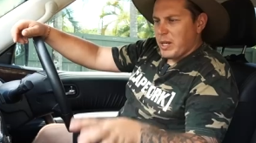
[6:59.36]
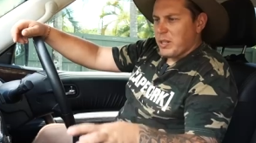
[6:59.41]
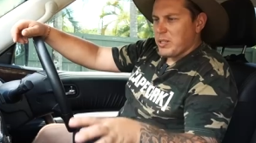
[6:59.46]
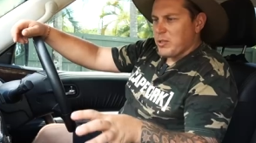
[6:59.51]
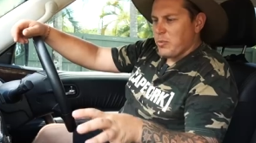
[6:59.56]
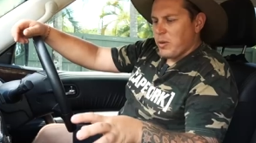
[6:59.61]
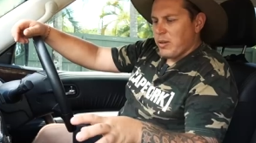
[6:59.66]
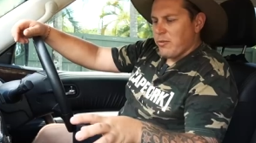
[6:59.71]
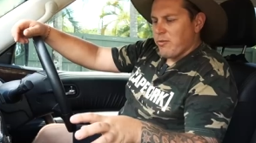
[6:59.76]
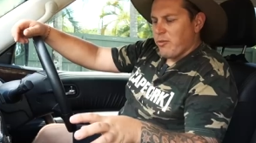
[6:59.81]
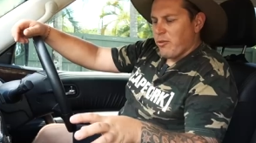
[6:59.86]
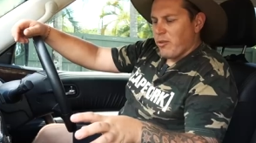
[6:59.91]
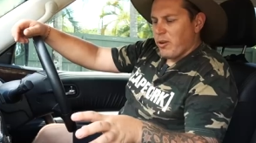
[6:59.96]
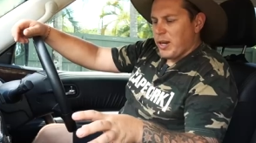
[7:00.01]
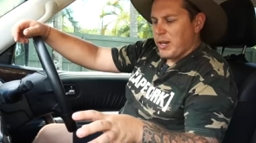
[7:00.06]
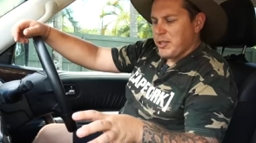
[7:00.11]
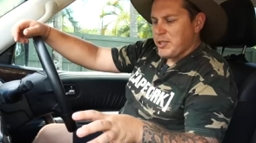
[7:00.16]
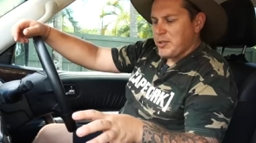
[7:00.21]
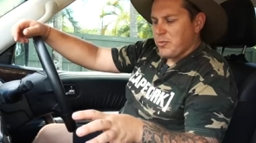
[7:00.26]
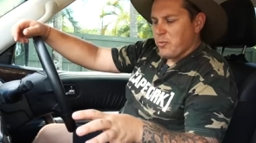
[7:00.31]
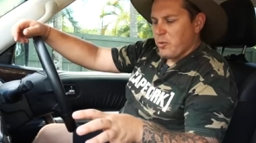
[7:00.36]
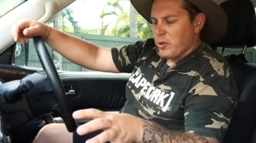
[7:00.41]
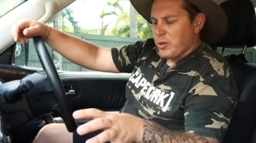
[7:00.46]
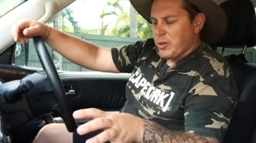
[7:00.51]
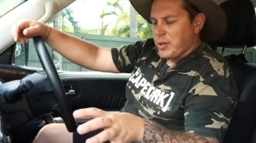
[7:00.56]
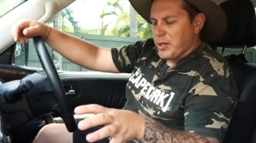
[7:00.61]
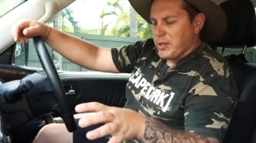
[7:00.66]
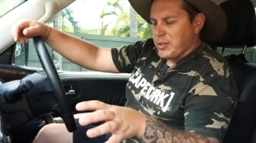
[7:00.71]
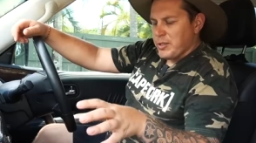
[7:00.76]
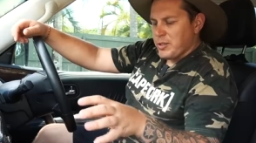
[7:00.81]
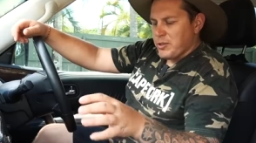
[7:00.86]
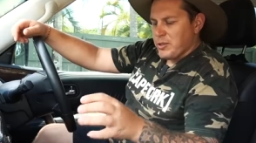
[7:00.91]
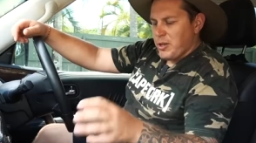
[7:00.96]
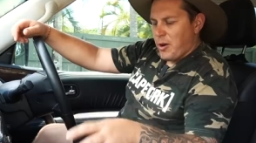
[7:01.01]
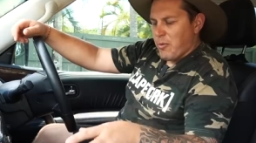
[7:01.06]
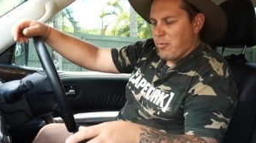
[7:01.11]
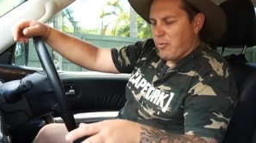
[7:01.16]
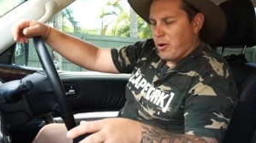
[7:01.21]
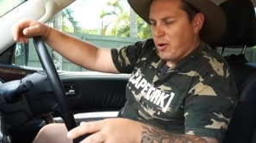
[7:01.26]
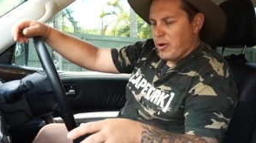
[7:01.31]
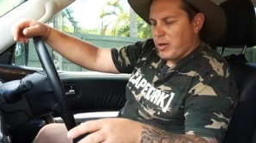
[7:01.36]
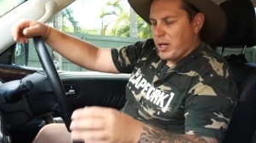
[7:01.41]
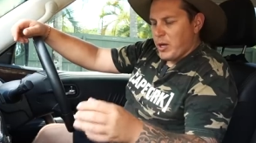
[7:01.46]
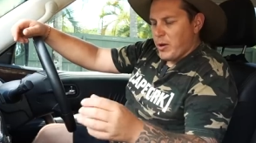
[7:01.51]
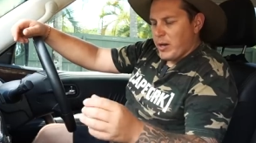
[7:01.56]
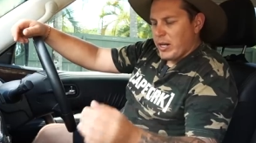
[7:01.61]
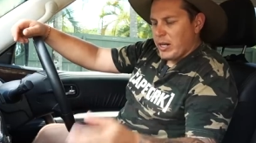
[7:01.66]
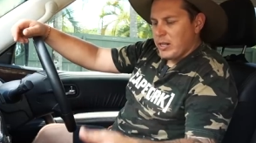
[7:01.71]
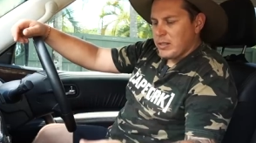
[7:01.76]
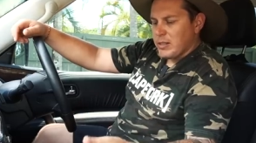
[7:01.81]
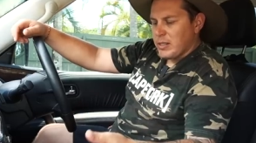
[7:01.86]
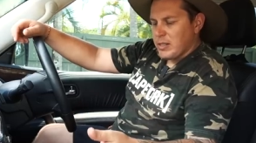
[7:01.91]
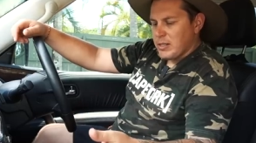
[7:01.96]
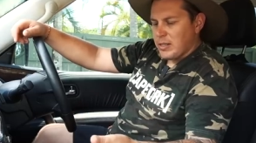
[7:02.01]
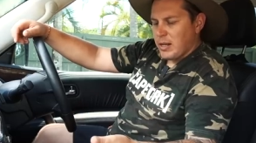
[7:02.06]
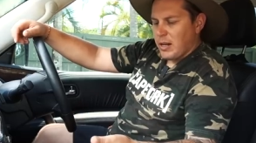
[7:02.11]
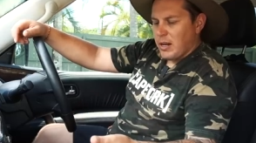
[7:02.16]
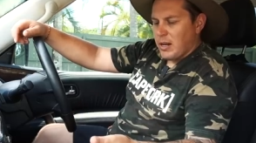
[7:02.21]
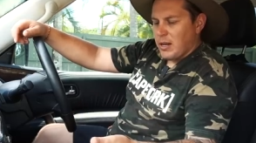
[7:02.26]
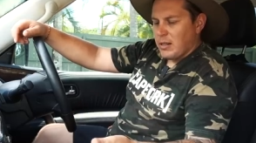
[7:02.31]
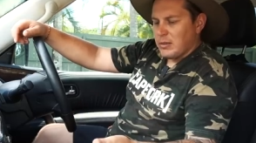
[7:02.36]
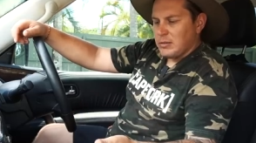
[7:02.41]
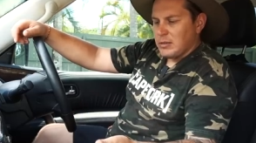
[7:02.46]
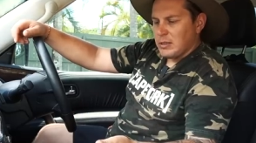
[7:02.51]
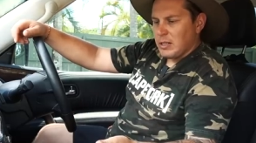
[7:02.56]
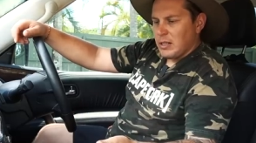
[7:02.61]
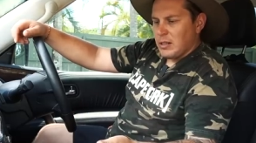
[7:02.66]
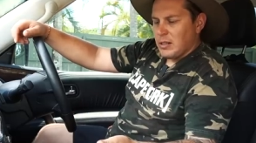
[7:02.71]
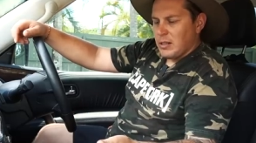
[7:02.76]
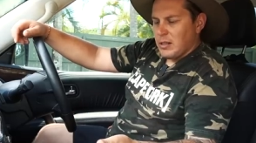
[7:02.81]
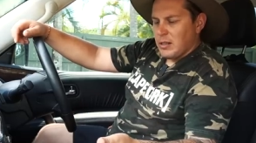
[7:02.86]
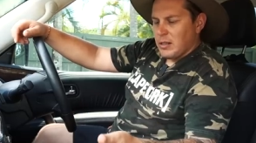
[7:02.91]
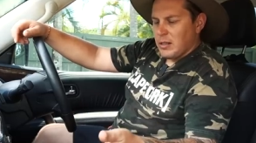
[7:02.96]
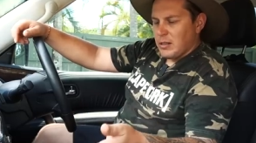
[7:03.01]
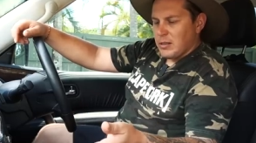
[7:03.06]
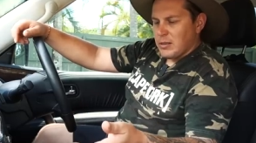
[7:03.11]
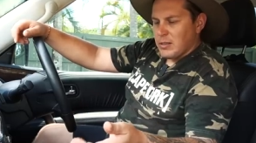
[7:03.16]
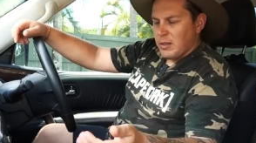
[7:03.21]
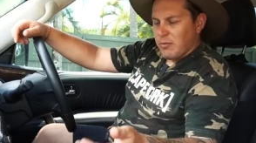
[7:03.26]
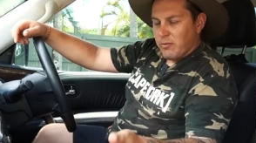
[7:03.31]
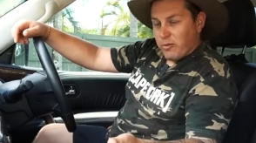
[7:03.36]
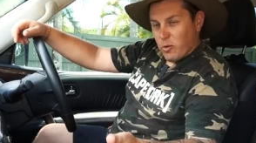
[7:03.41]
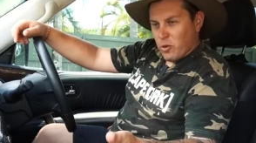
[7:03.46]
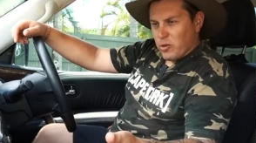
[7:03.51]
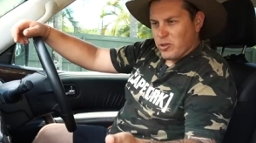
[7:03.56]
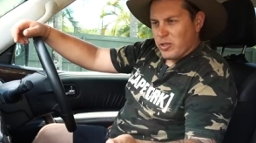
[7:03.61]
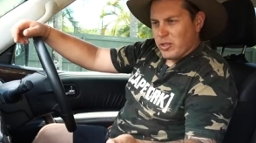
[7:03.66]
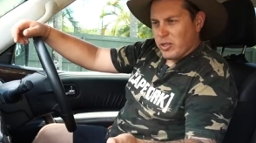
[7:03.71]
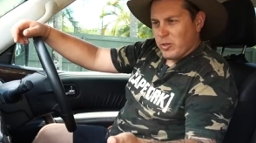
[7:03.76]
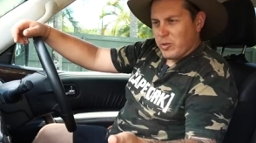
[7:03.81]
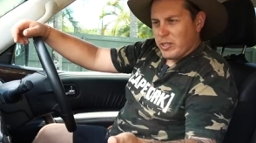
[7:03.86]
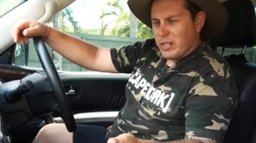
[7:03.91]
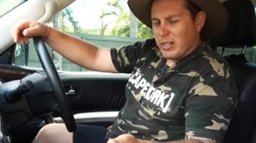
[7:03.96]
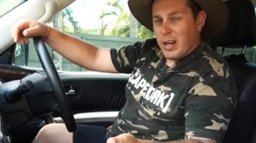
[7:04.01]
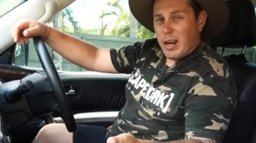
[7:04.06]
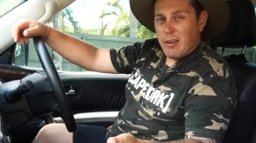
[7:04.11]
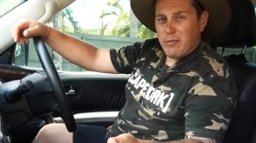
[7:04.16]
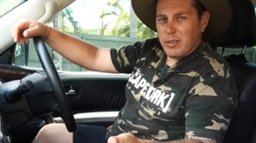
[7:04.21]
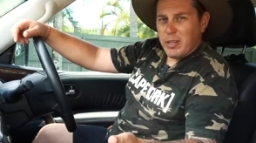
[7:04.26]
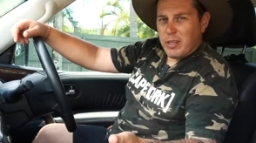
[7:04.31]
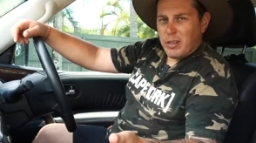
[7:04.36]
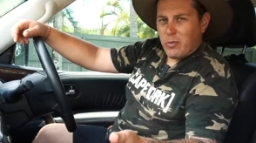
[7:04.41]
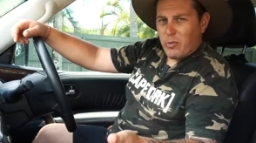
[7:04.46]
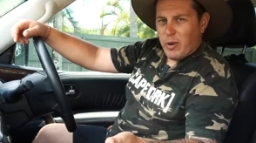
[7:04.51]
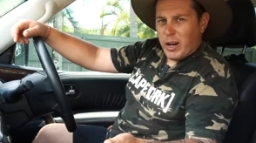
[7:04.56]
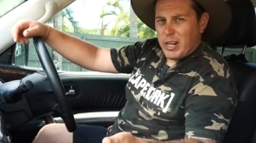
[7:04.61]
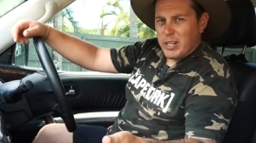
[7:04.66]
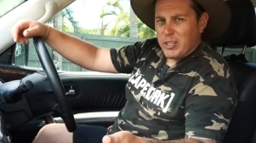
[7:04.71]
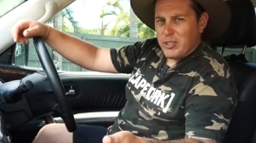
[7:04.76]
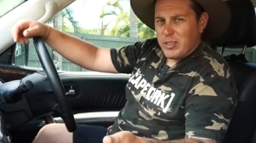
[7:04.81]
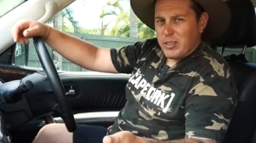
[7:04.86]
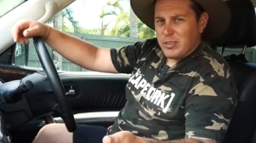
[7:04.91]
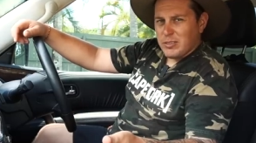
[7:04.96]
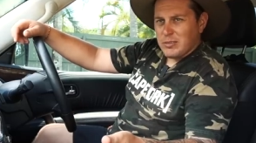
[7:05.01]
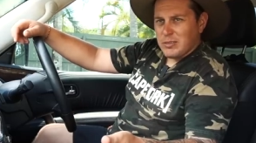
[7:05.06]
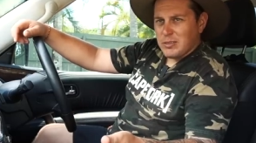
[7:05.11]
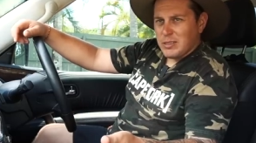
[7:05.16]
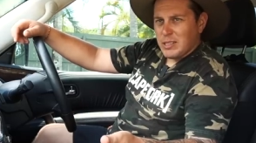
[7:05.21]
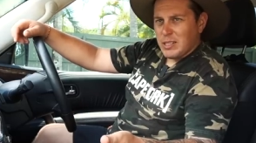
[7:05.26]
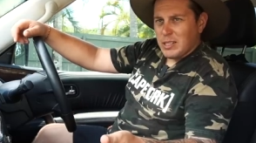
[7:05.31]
Biggest one for us was the tow pro going into this car because unfortunately we didn't have it in the Ranger.